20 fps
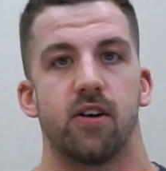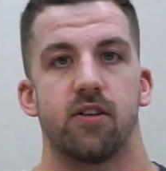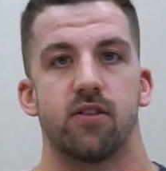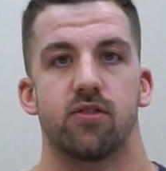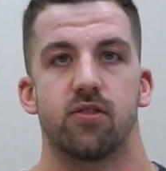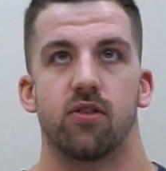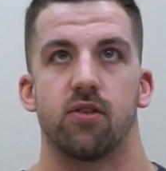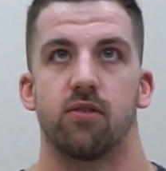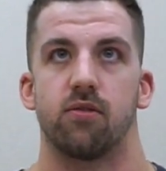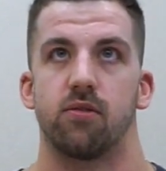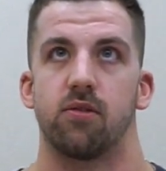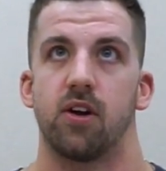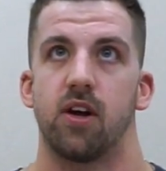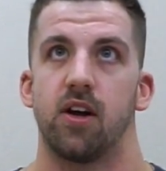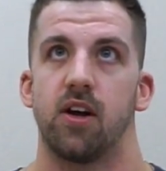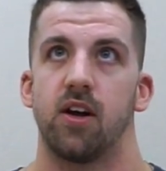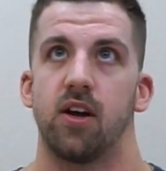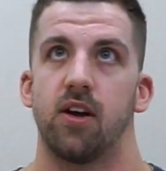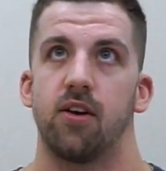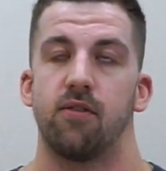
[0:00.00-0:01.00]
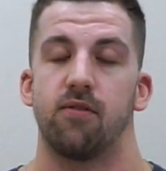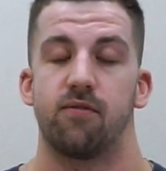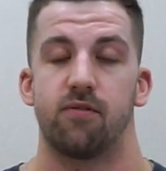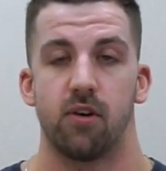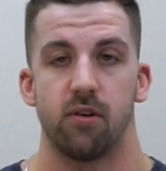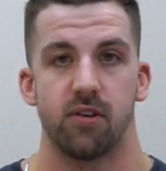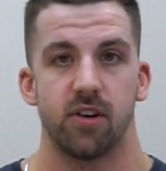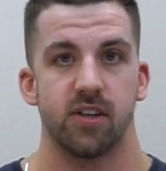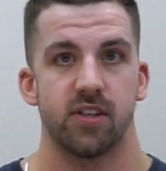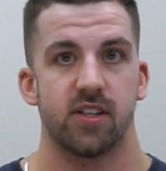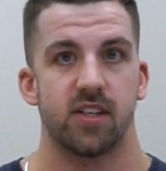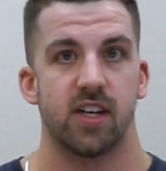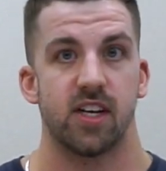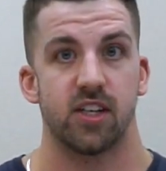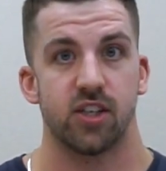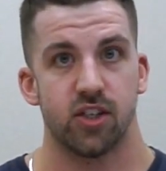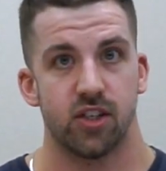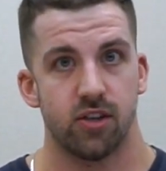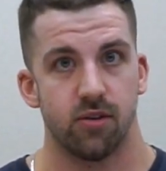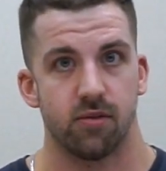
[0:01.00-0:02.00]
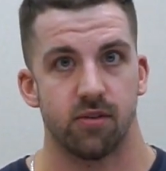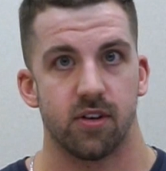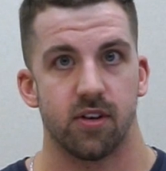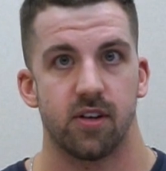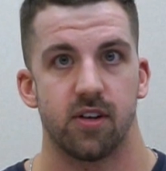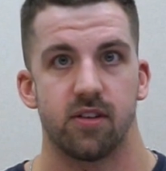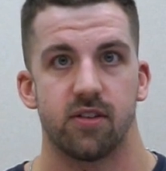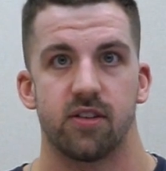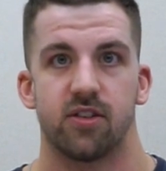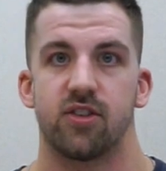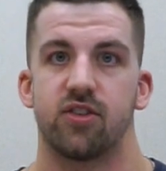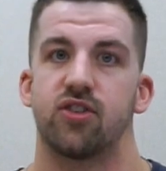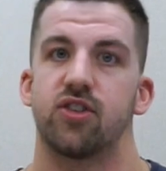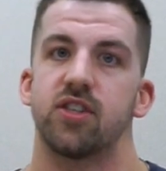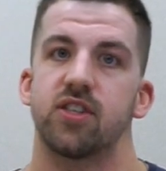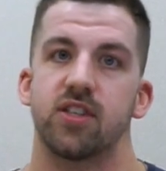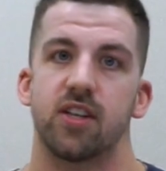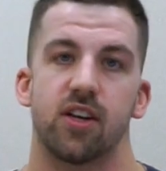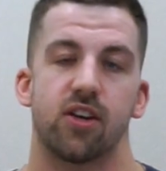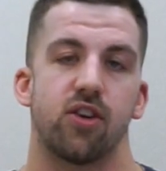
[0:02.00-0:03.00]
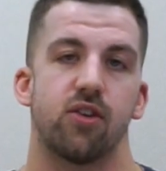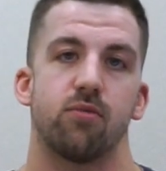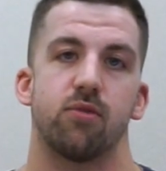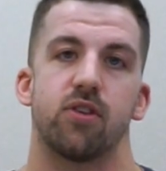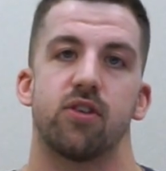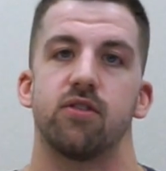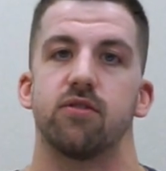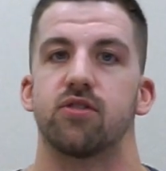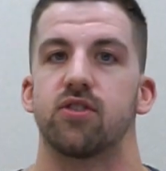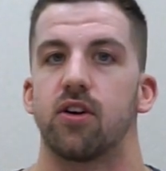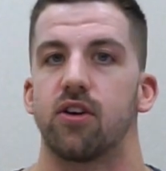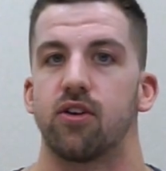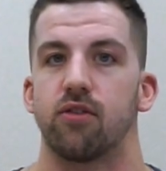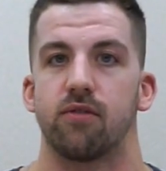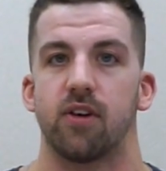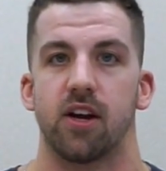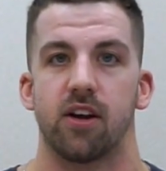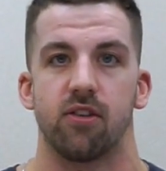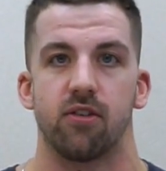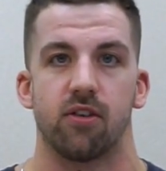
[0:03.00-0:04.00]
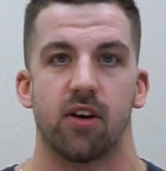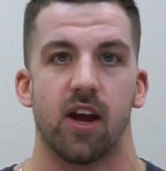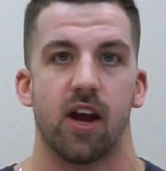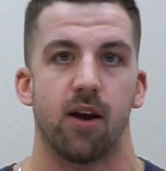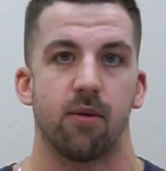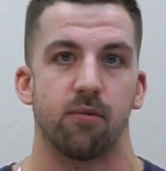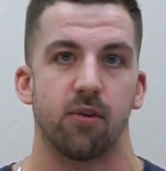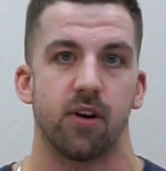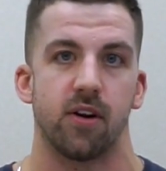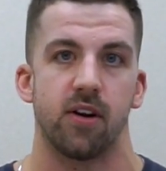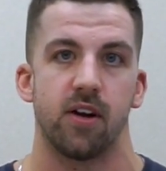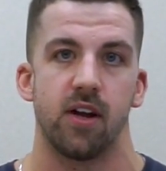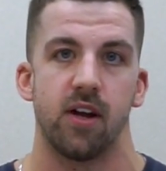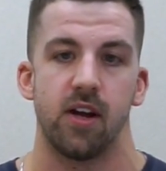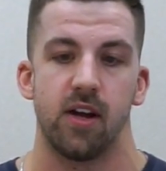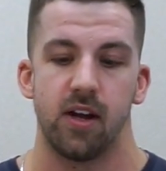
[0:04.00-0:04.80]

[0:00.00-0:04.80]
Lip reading: So focus and shoot. This is just like you would use on your regular camera.